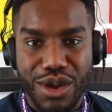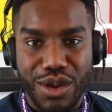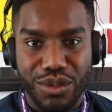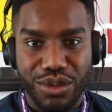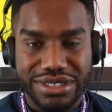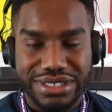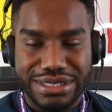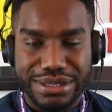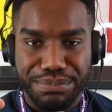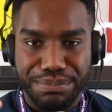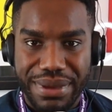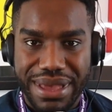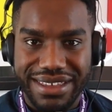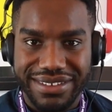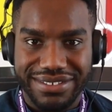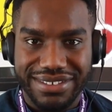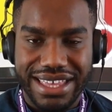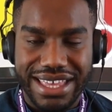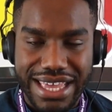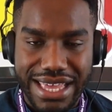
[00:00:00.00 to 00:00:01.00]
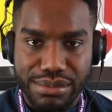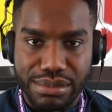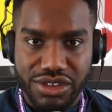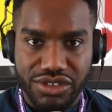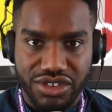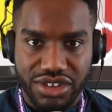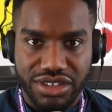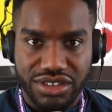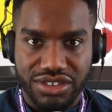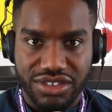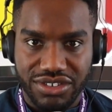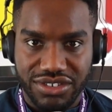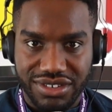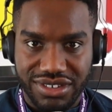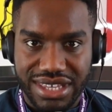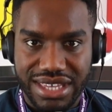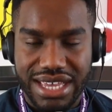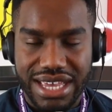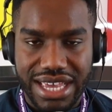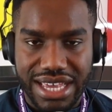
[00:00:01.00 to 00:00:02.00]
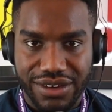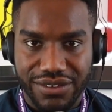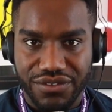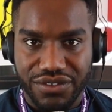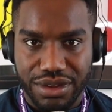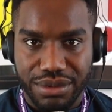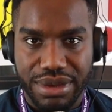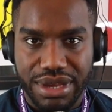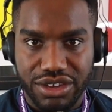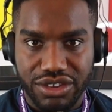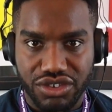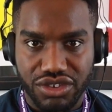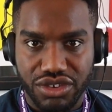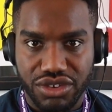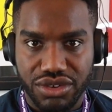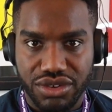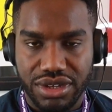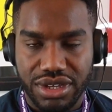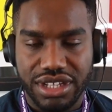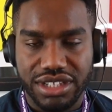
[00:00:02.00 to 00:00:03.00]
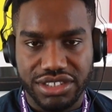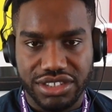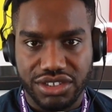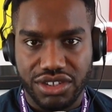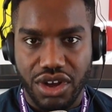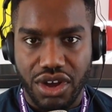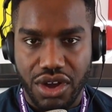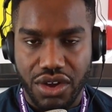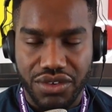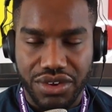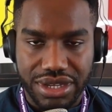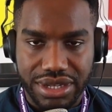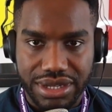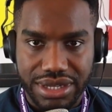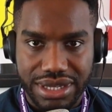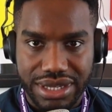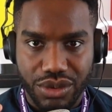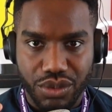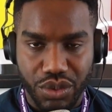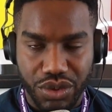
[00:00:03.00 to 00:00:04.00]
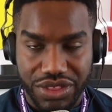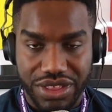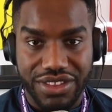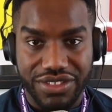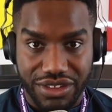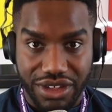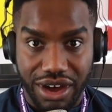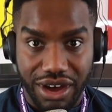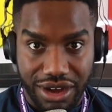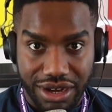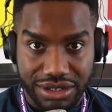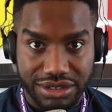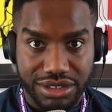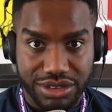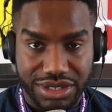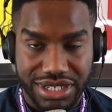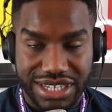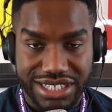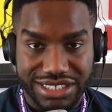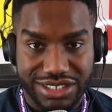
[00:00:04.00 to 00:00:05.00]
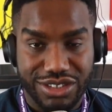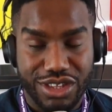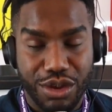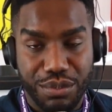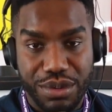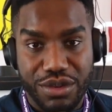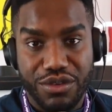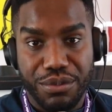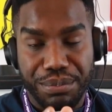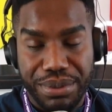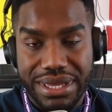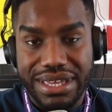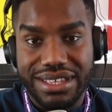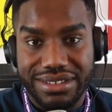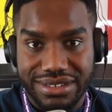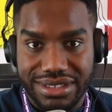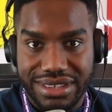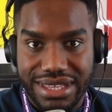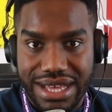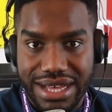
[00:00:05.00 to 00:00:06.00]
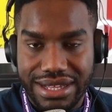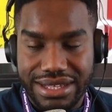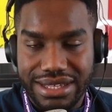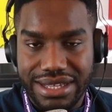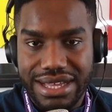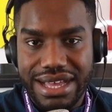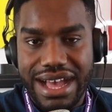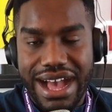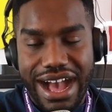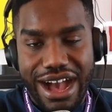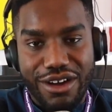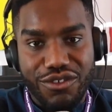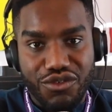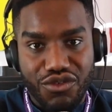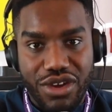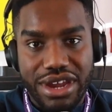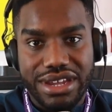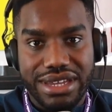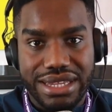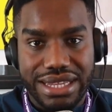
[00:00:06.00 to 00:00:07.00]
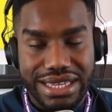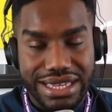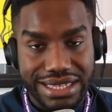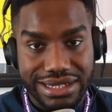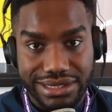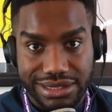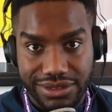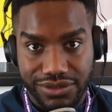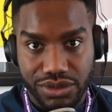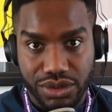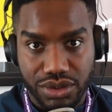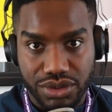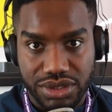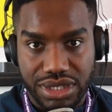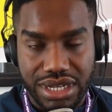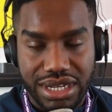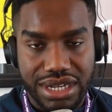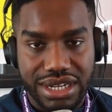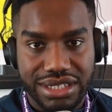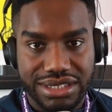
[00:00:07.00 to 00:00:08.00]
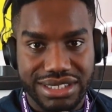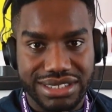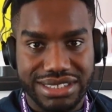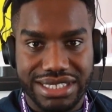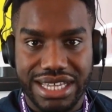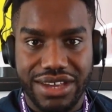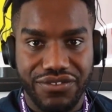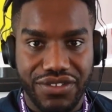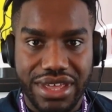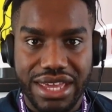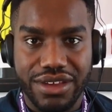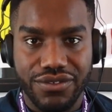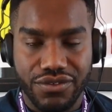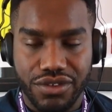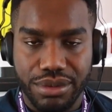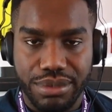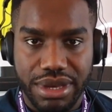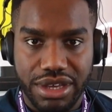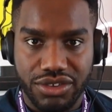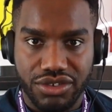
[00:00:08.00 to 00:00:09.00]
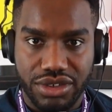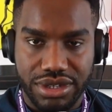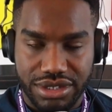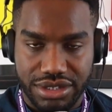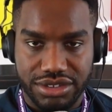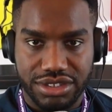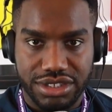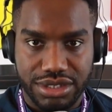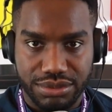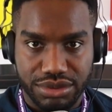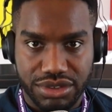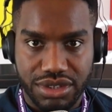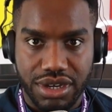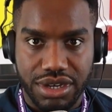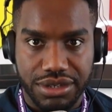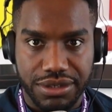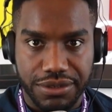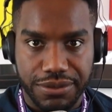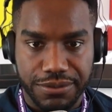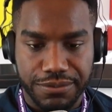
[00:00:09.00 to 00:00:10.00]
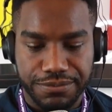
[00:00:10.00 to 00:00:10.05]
was the best imaging to see inflammation and scarring within the heart, okay? So they'll be repeating that at regular intervals to see if the inflammation has subsided.